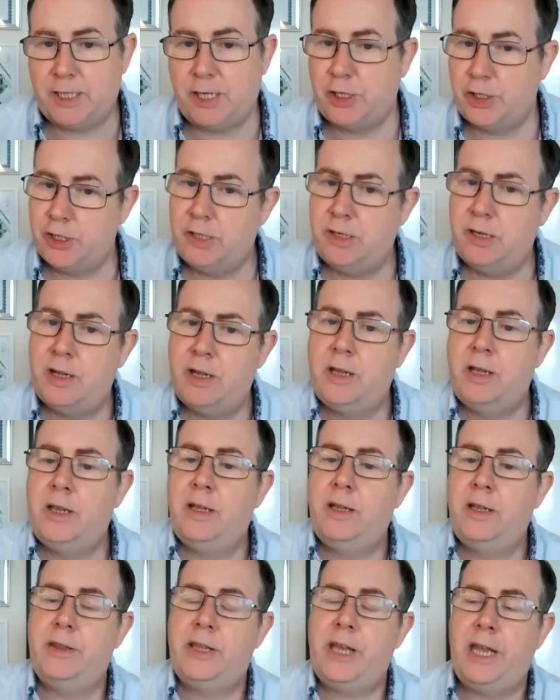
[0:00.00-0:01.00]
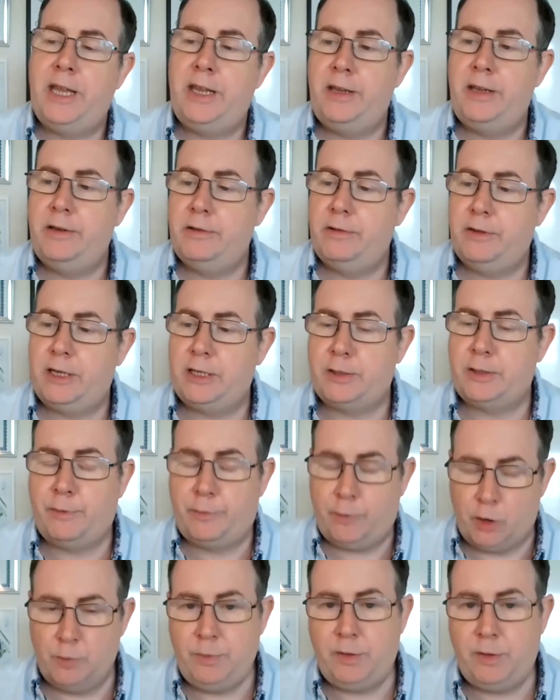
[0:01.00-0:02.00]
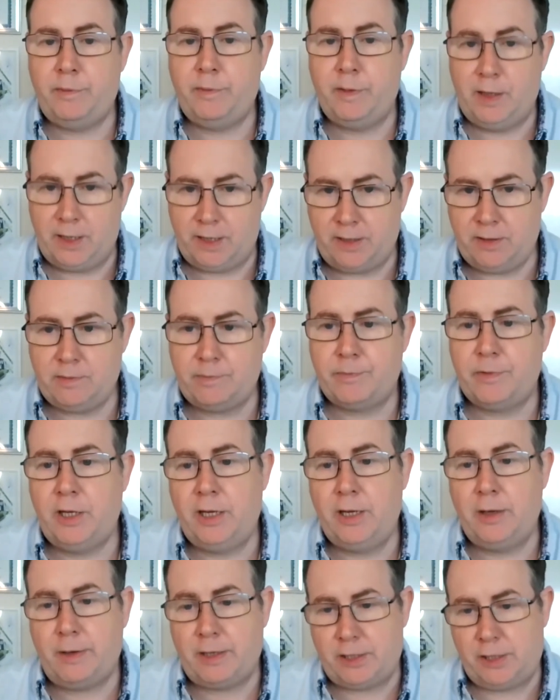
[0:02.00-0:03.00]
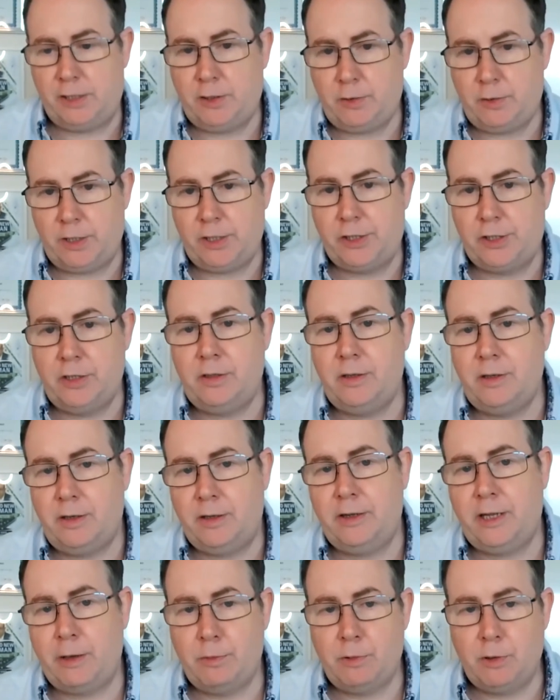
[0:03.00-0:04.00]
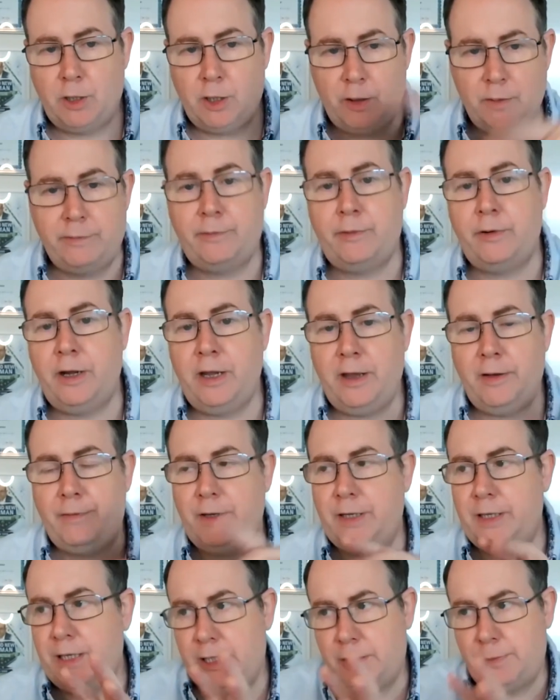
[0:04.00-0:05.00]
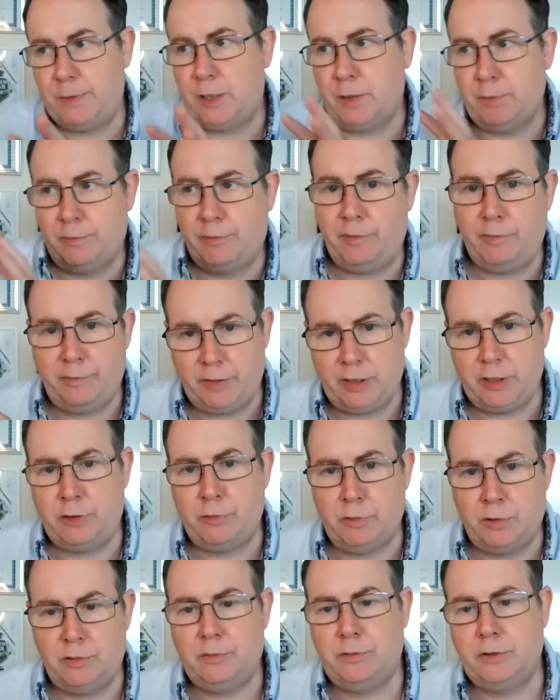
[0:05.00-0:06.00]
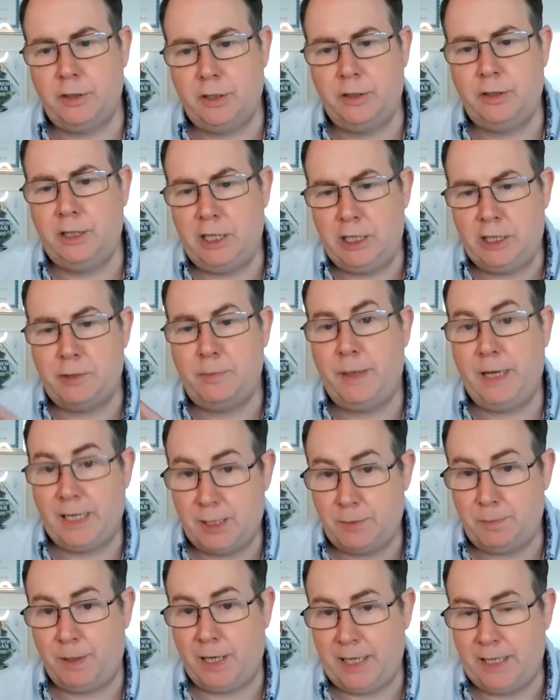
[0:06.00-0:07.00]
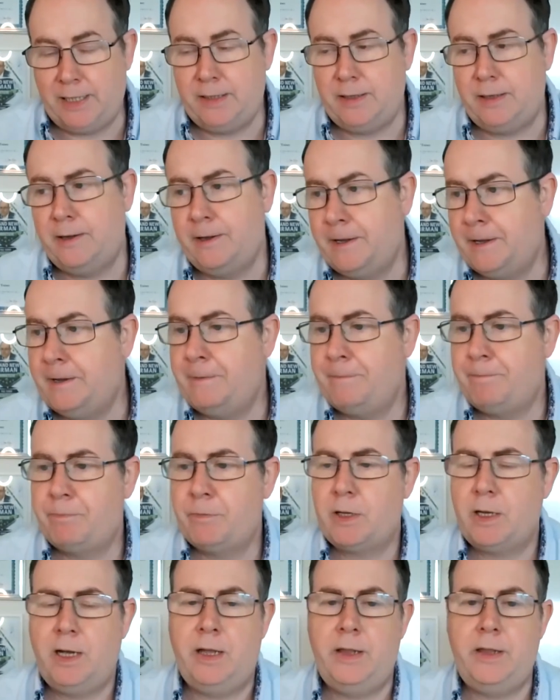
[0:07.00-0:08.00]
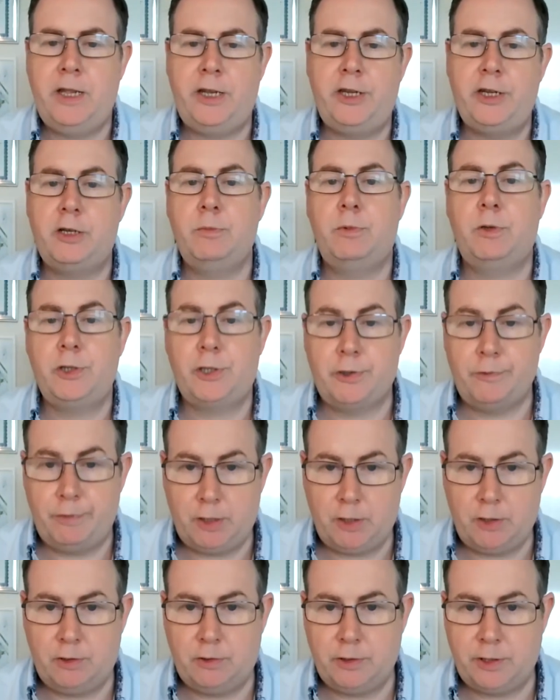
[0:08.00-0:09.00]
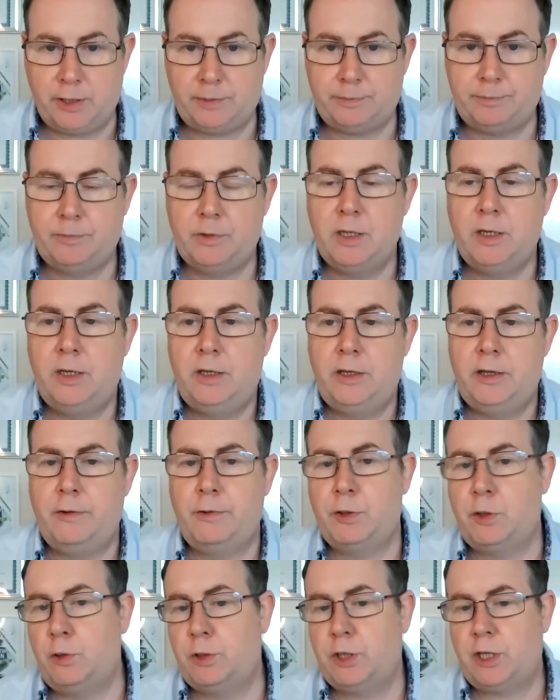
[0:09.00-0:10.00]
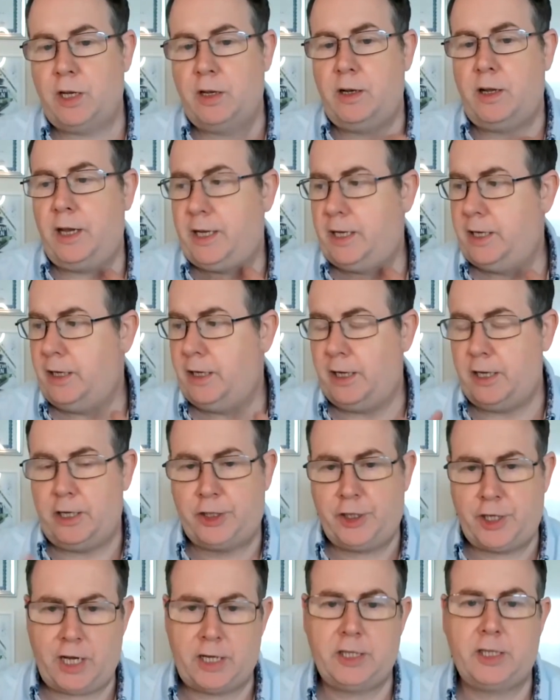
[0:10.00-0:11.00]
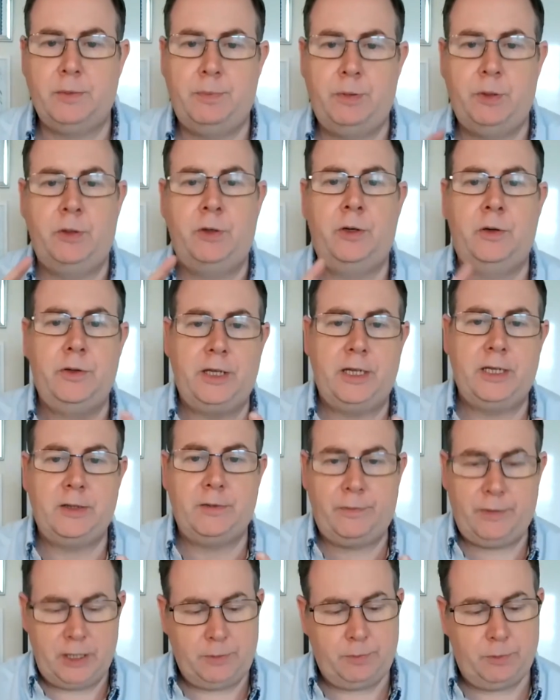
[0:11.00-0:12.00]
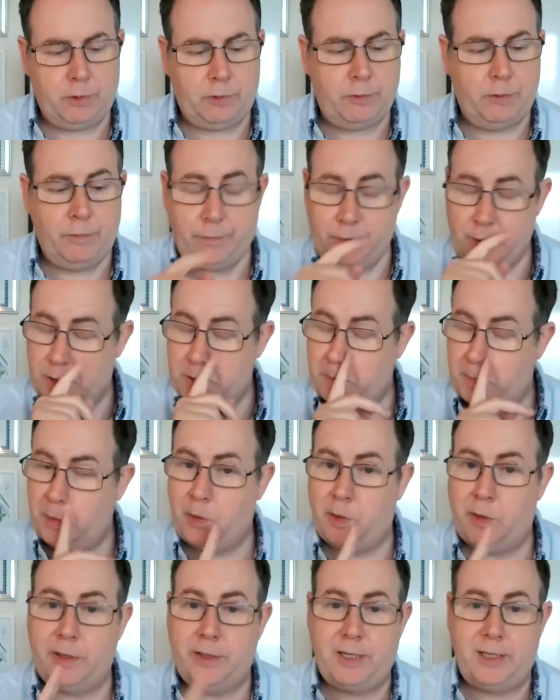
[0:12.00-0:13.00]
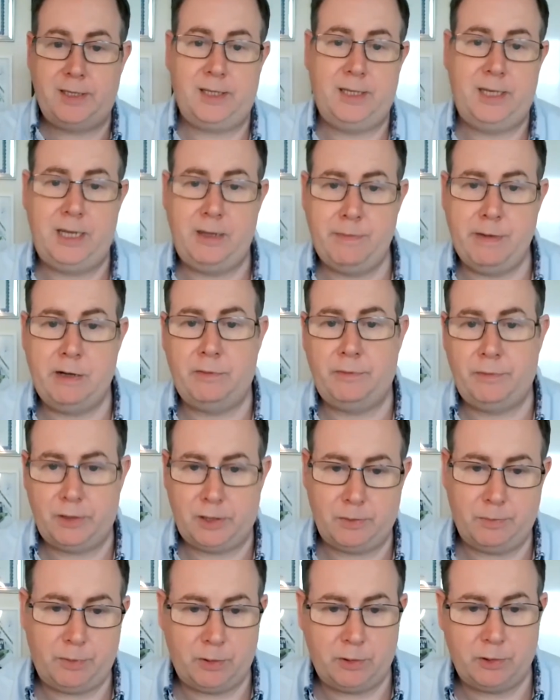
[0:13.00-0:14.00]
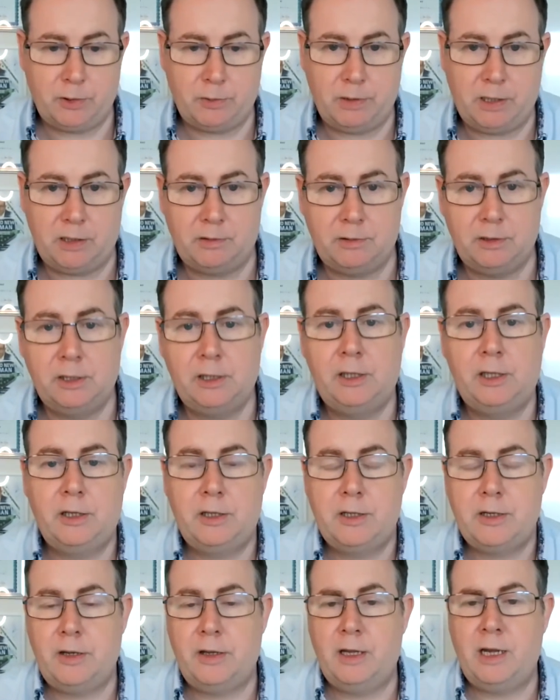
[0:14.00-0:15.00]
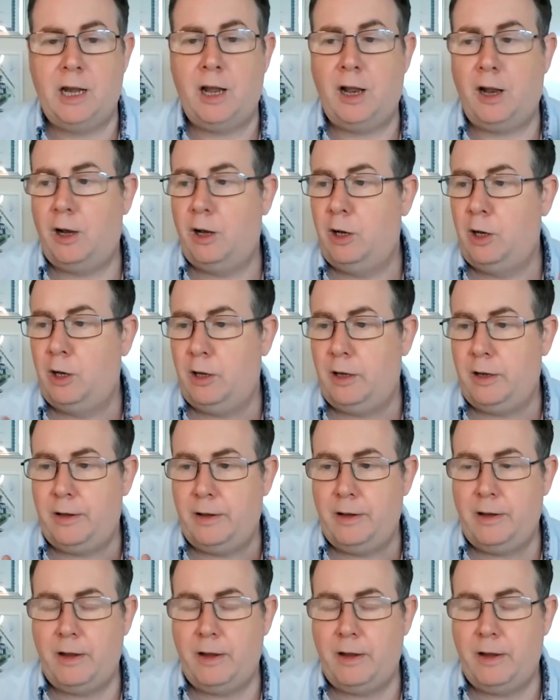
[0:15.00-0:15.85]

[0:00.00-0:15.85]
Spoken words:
session, there's a form you fill in, you ask your question, they will cover it. If it needs to be something visual that needs to be explained, and then you can watch the recording. There was also like a chat support, there's a Facebook group for support, and there's an email for support as well. So